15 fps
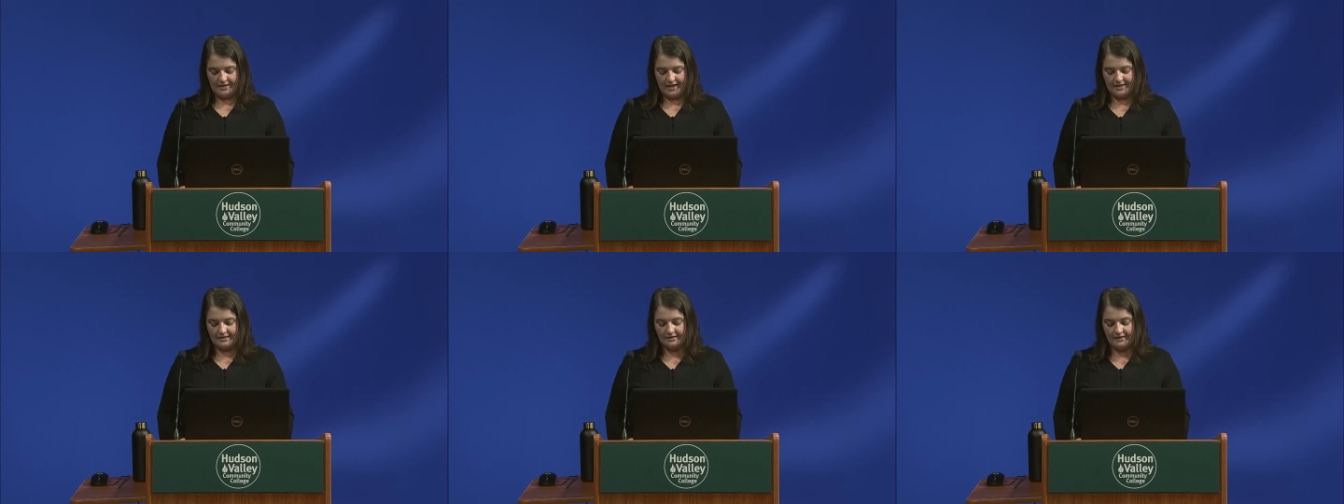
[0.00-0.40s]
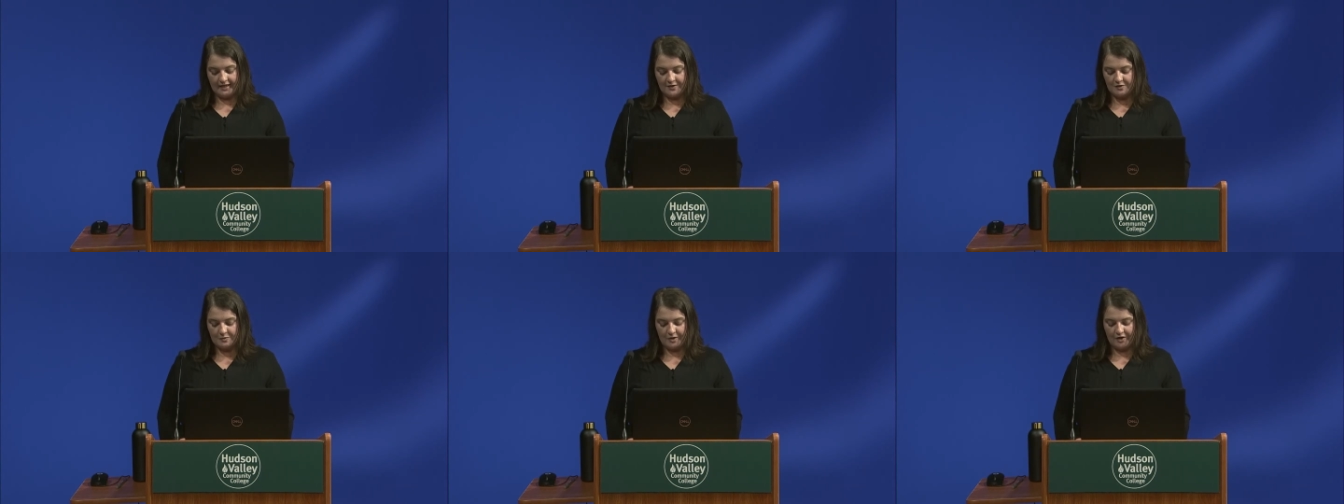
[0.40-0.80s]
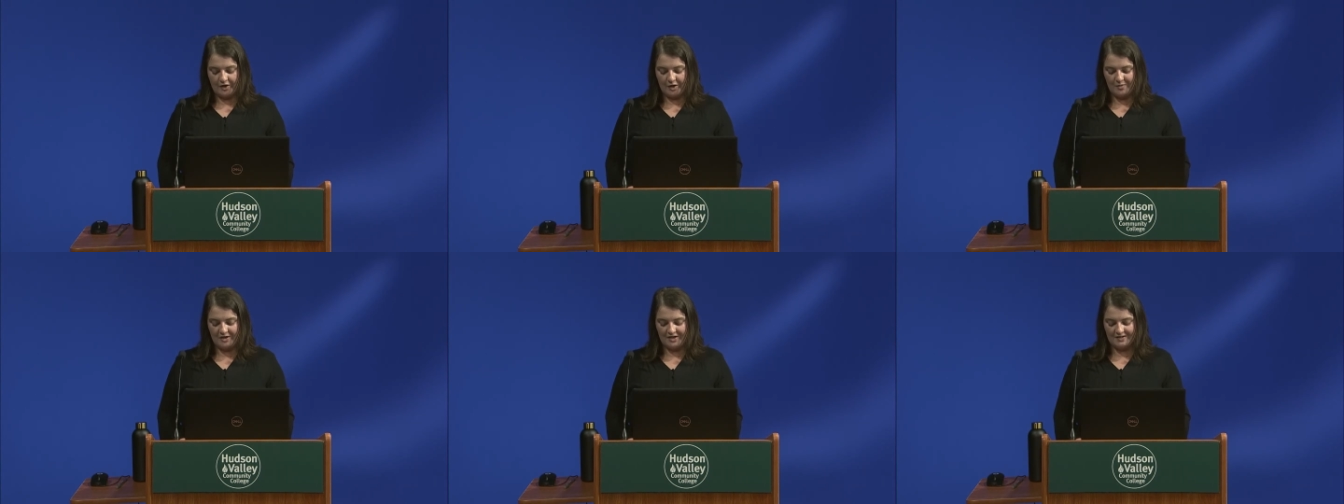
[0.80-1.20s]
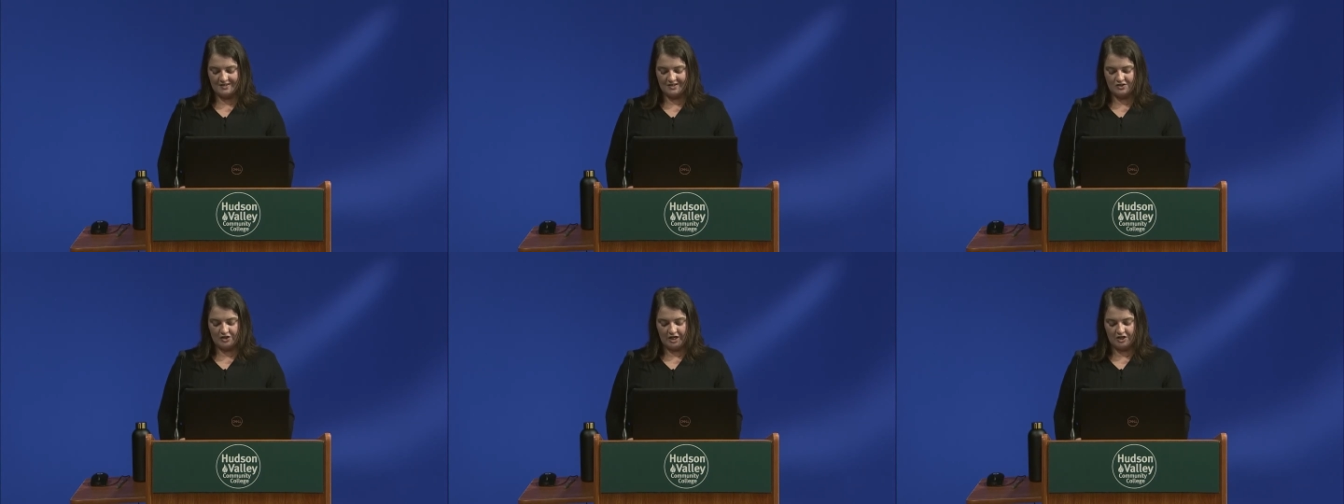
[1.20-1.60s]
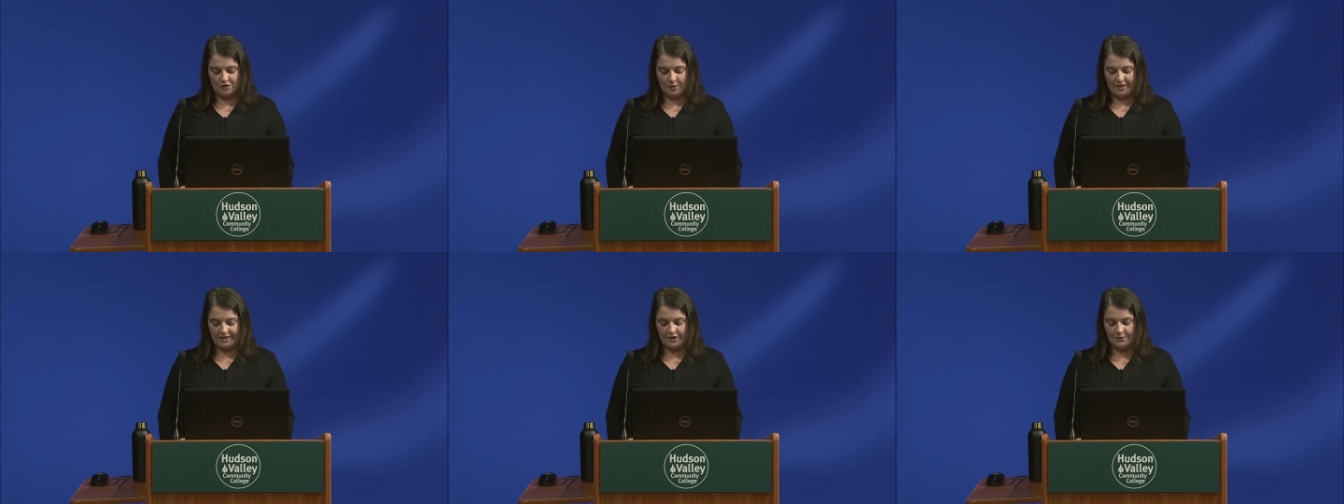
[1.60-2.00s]
and the letters my grandparents exchanged
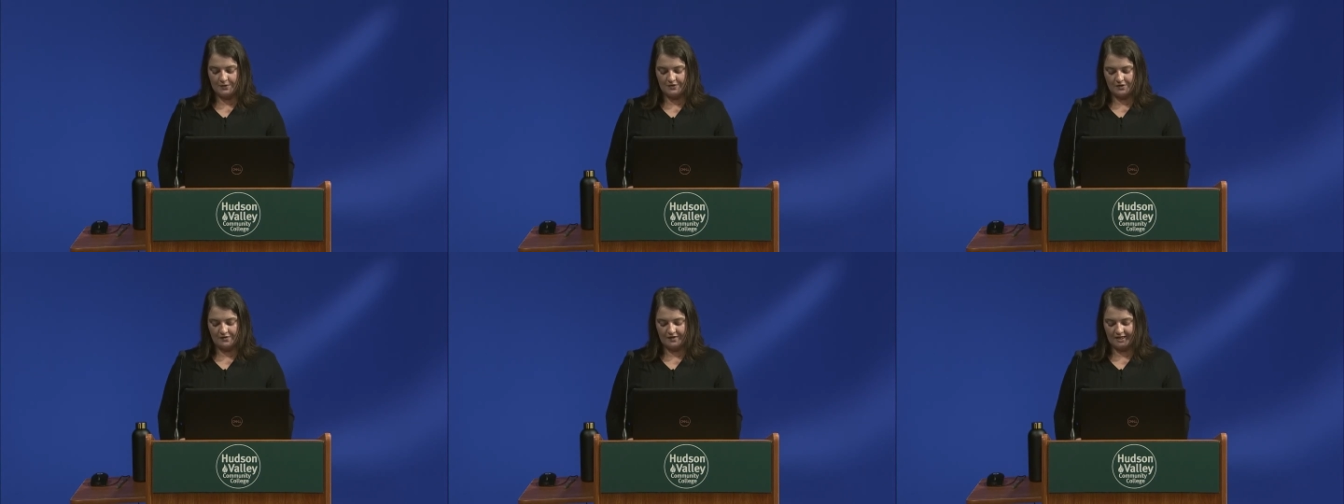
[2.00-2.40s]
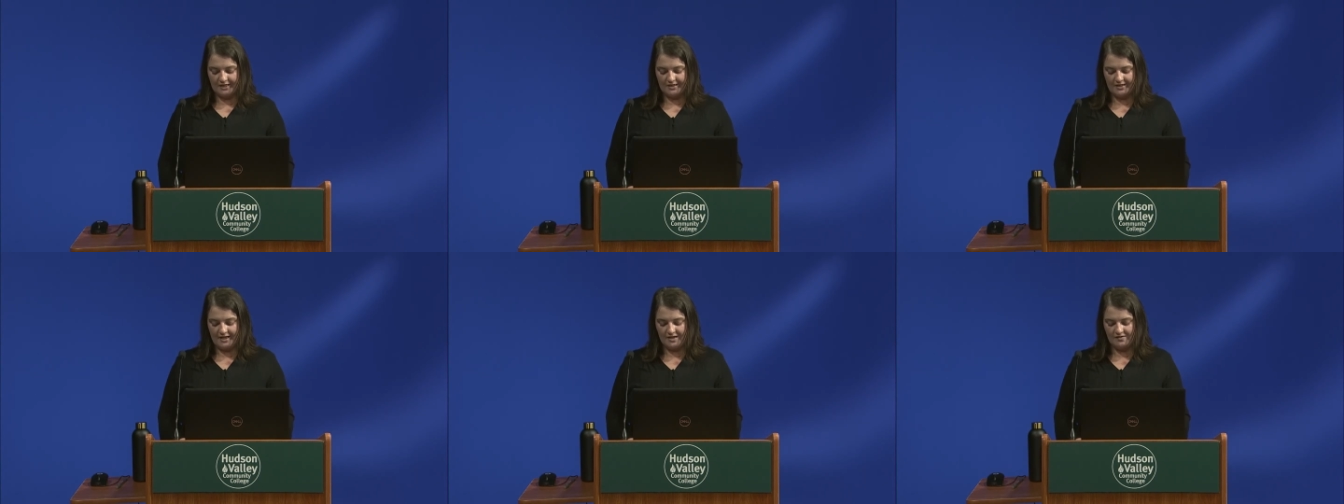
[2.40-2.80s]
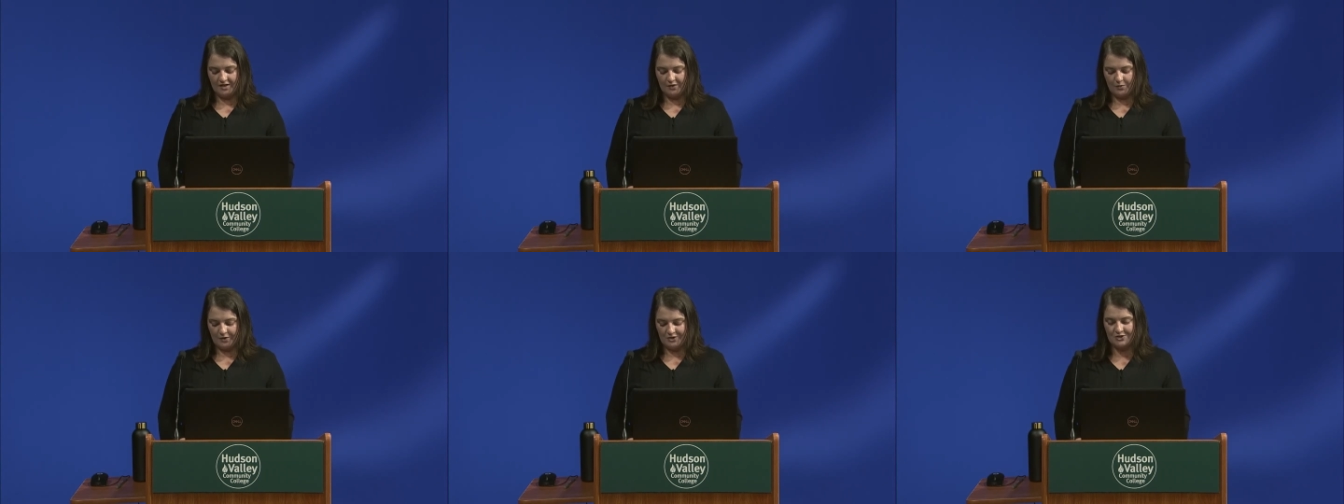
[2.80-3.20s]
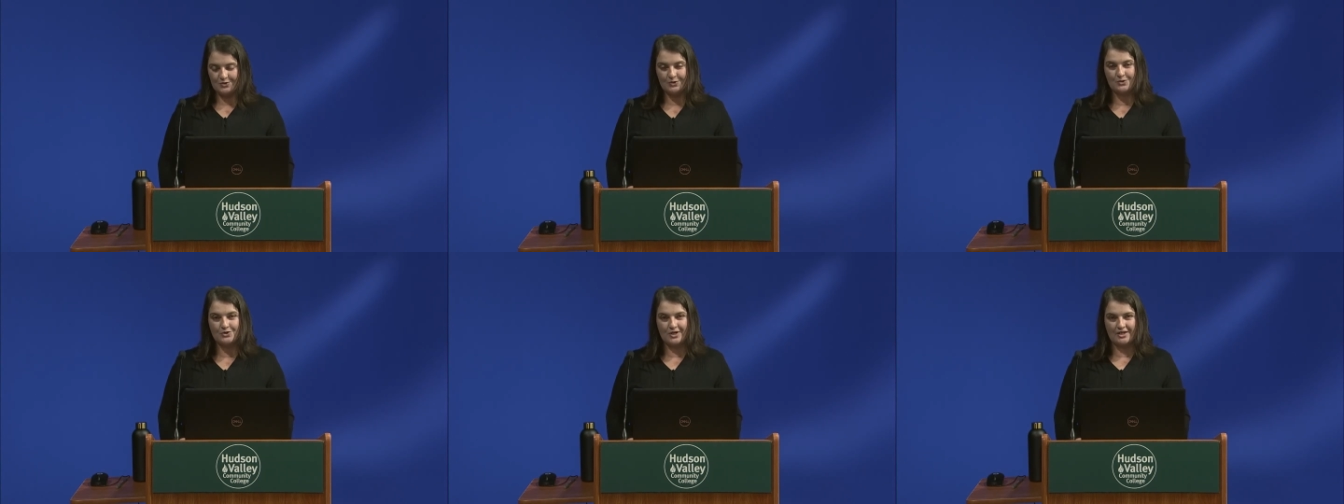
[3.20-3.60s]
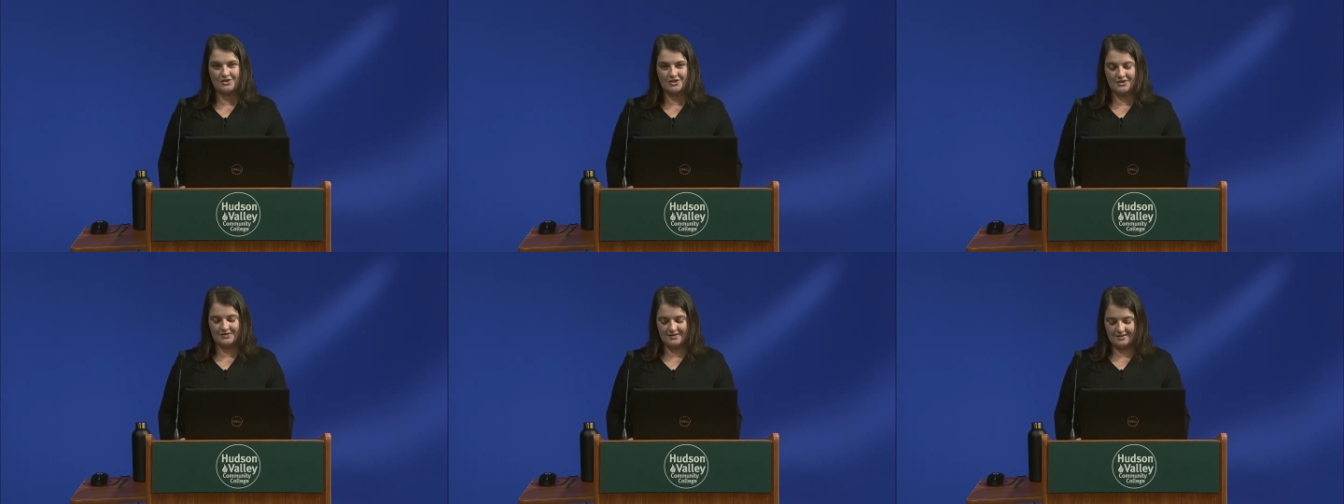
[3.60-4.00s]
while he was serving in the Navy, were true
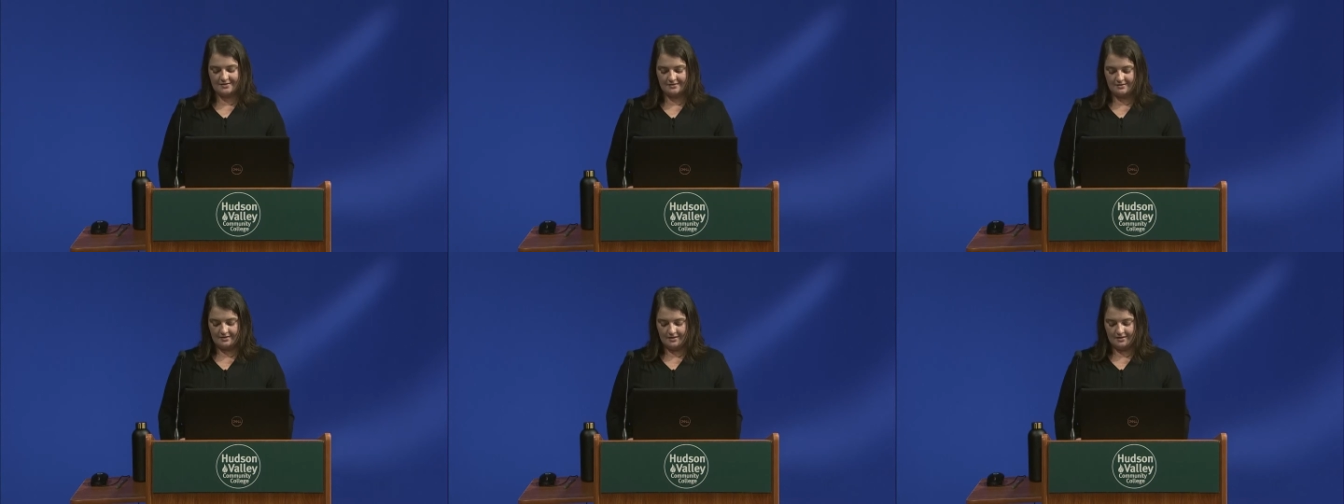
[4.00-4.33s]
treasures.